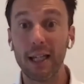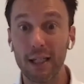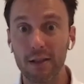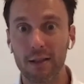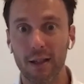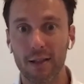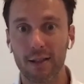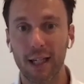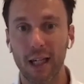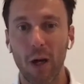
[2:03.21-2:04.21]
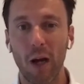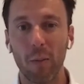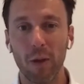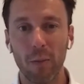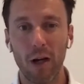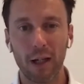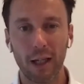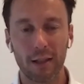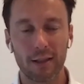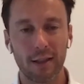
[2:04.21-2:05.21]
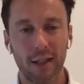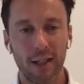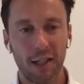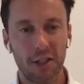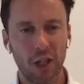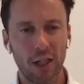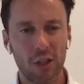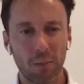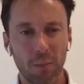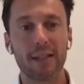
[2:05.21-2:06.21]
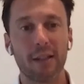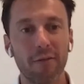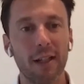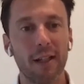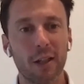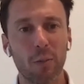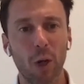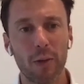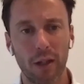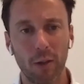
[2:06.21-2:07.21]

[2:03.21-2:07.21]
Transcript: needs as, as, they come up. The market is changing massively at the moment.